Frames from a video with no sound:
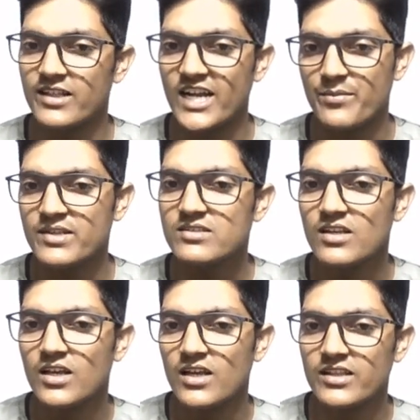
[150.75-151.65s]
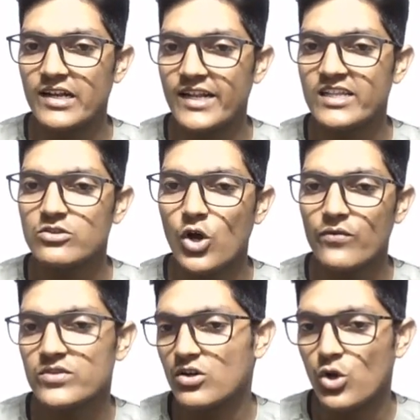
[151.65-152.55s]
That means the length
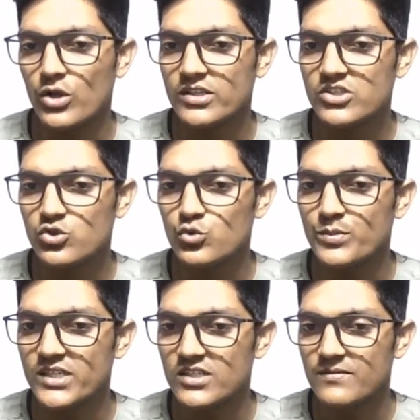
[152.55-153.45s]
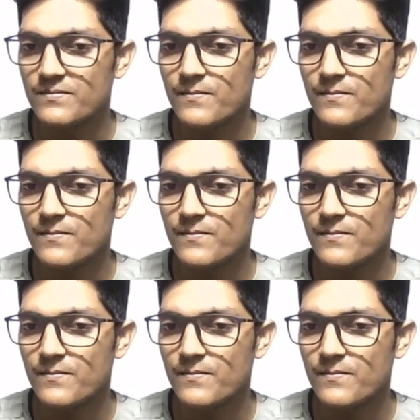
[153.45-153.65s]
of the cloth is 2 meter.